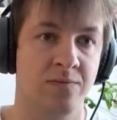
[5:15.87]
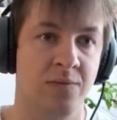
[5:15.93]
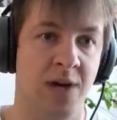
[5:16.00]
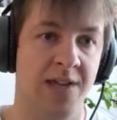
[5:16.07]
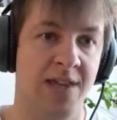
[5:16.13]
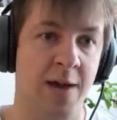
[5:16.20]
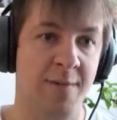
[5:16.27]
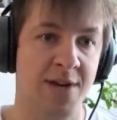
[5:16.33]
Our
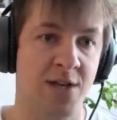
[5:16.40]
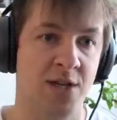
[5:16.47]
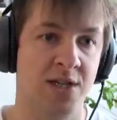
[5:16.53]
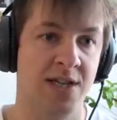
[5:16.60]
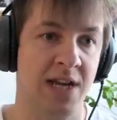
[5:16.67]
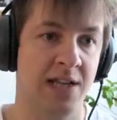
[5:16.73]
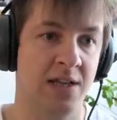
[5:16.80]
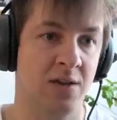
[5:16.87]
damage is
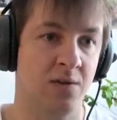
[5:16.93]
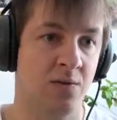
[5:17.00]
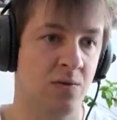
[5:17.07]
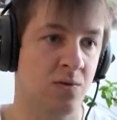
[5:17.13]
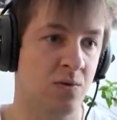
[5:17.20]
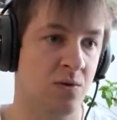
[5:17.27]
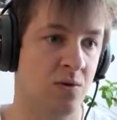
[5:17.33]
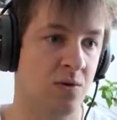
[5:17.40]
not...
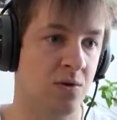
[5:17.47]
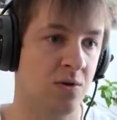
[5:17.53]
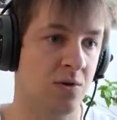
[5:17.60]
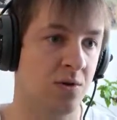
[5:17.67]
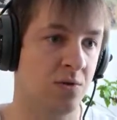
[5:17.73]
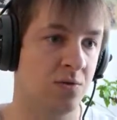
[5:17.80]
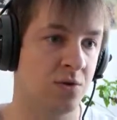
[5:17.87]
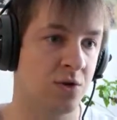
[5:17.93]

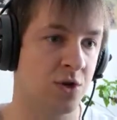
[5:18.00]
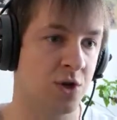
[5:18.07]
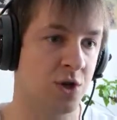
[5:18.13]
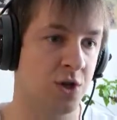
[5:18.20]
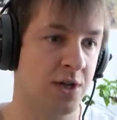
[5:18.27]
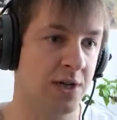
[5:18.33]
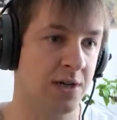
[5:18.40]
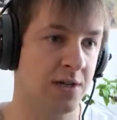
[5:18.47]
Oh
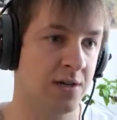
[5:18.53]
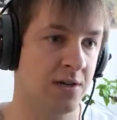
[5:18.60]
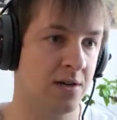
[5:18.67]
shit.